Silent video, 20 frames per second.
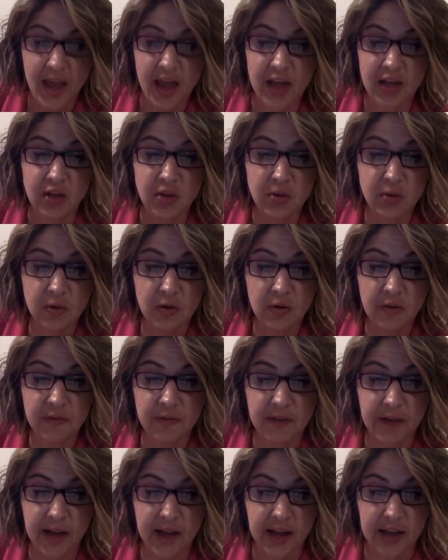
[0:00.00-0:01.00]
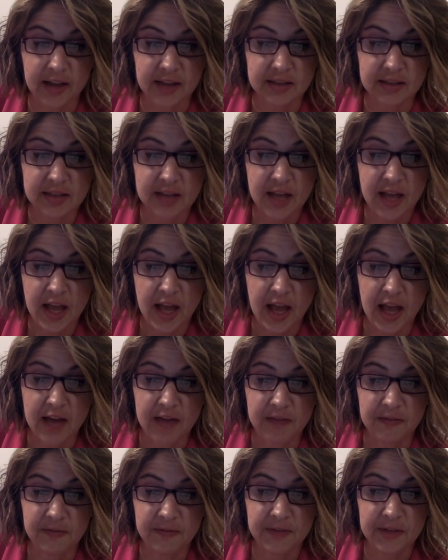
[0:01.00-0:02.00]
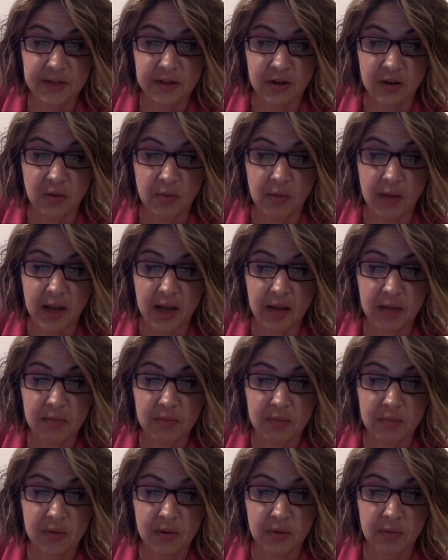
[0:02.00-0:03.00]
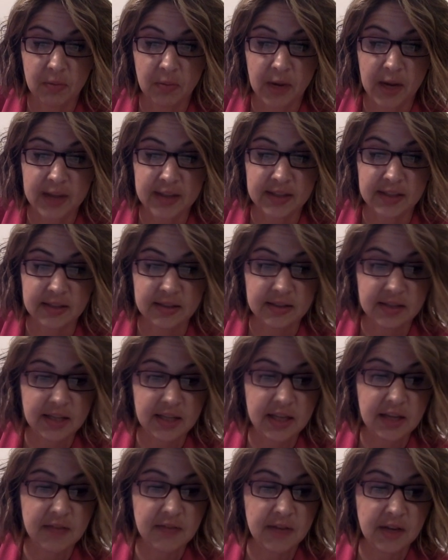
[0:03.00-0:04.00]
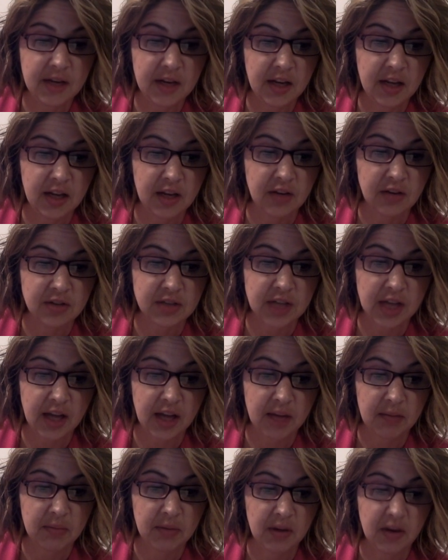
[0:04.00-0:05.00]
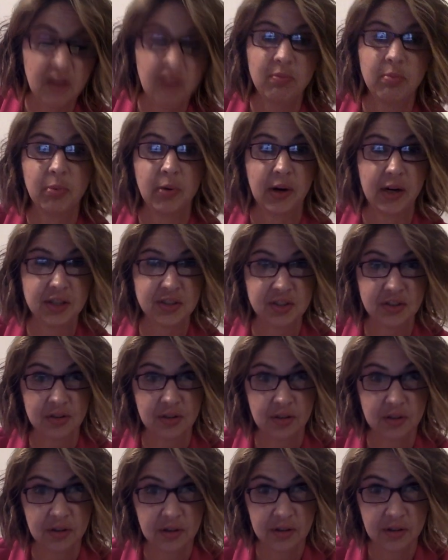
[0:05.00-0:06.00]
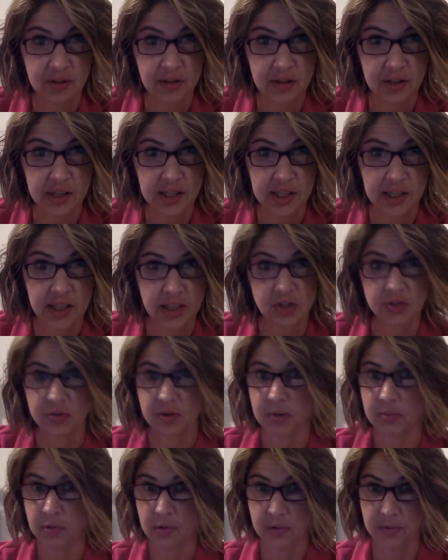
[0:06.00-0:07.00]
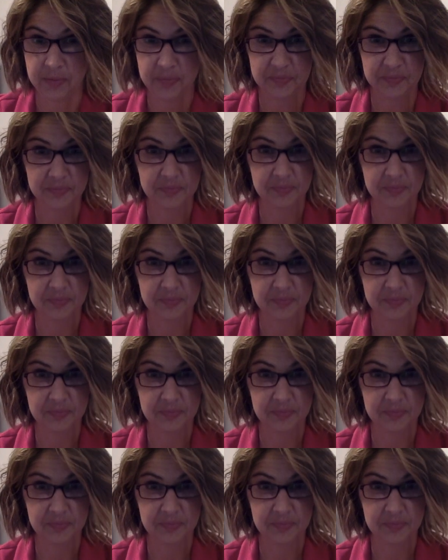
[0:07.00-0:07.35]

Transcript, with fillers: And you will find and feel my presence, even in your time of pressure and trouble.